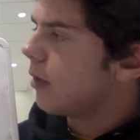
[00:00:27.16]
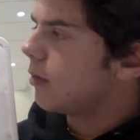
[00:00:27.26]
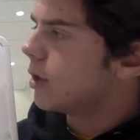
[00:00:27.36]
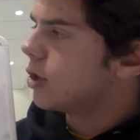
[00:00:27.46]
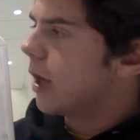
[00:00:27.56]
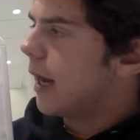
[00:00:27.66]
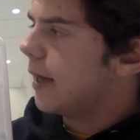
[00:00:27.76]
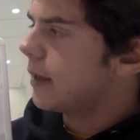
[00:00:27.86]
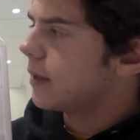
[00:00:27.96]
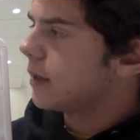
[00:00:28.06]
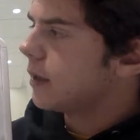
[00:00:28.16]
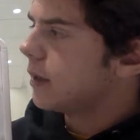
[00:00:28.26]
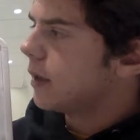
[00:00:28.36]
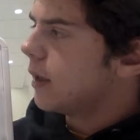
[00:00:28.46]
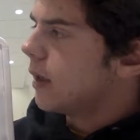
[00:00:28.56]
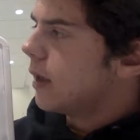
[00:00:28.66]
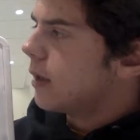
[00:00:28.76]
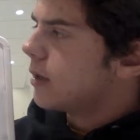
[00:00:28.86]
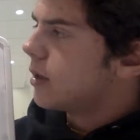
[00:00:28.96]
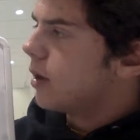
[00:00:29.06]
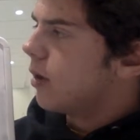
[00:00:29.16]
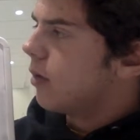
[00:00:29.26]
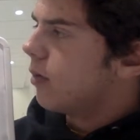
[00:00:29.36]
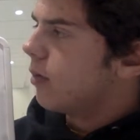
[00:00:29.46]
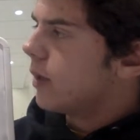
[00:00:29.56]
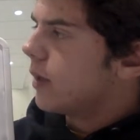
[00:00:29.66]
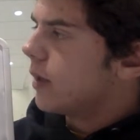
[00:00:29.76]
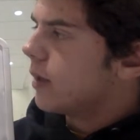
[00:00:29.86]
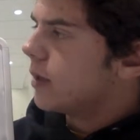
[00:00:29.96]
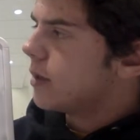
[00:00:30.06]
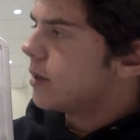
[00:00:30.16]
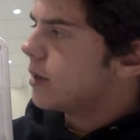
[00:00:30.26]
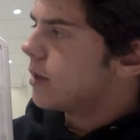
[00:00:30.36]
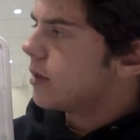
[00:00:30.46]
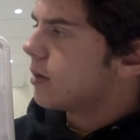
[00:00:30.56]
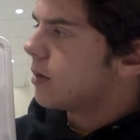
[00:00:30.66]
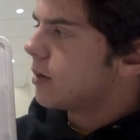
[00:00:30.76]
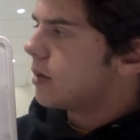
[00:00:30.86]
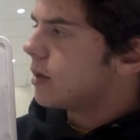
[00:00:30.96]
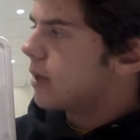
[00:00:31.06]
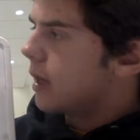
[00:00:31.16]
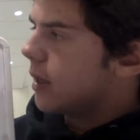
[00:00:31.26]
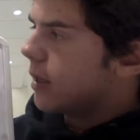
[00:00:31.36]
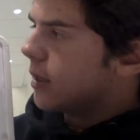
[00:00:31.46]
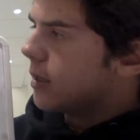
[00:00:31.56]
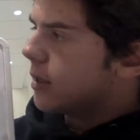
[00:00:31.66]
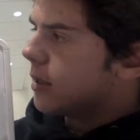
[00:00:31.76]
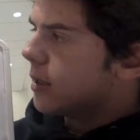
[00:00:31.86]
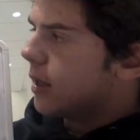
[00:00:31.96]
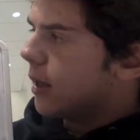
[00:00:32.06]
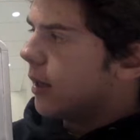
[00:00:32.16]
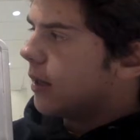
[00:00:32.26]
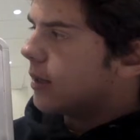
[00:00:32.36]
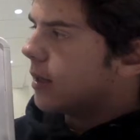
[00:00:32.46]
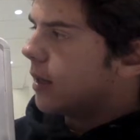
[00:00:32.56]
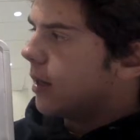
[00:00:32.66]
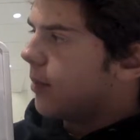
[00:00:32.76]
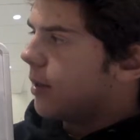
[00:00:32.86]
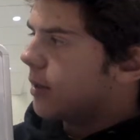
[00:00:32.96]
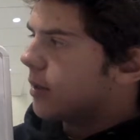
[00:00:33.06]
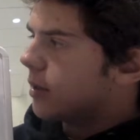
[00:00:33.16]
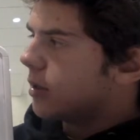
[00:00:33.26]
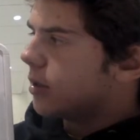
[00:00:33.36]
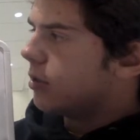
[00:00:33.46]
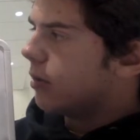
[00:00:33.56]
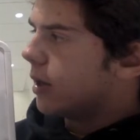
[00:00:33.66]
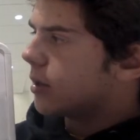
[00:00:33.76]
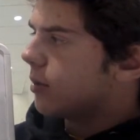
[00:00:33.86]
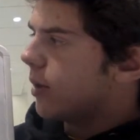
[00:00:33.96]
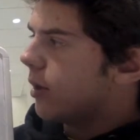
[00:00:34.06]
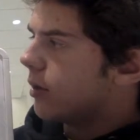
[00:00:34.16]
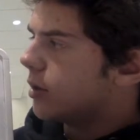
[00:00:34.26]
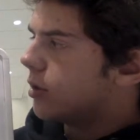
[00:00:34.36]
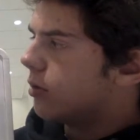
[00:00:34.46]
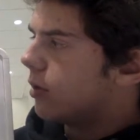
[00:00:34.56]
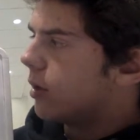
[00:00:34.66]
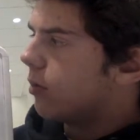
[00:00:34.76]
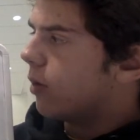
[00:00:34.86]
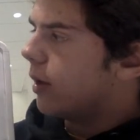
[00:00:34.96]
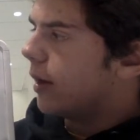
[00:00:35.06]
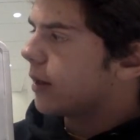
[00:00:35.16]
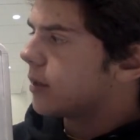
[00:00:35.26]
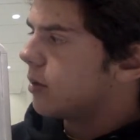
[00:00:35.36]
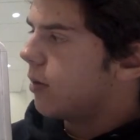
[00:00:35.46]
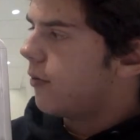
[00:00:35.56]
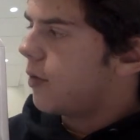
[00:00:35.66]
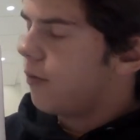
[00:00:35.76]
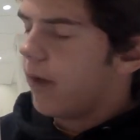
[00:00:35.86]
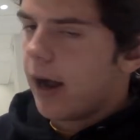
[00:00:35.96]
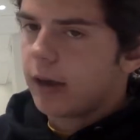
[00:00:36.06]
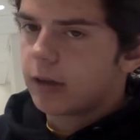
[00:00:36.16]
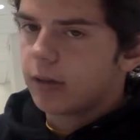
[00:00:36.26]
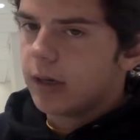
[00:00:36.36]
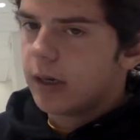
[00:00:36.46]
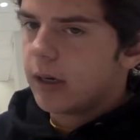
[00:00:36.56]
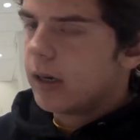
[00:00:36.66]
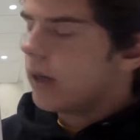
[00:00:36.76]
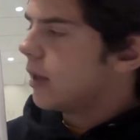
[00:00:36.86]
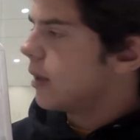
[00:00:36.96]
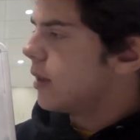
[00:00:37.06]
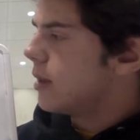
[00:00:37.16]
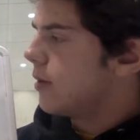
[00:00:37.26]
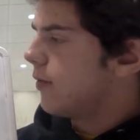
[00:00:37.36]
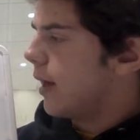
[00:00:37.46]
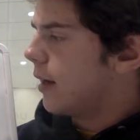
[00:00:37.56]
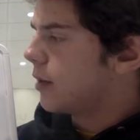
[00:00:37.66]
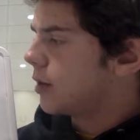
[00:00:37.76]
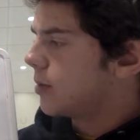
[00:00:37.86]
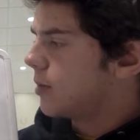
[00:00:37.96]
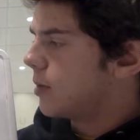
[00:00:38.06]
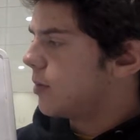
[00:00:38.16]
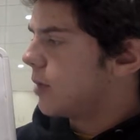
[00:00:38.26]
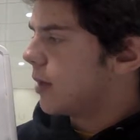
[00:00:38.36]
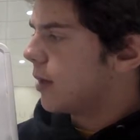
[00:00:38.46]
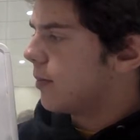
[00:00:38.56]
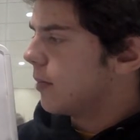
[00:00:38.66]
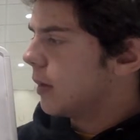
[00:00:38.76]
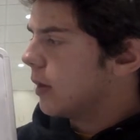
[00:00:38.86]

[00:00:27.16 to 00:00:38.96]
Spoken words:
quadratic. So we can say this is set it up as 2x to the power of 2 and 1x. So if you factor it, the factors would become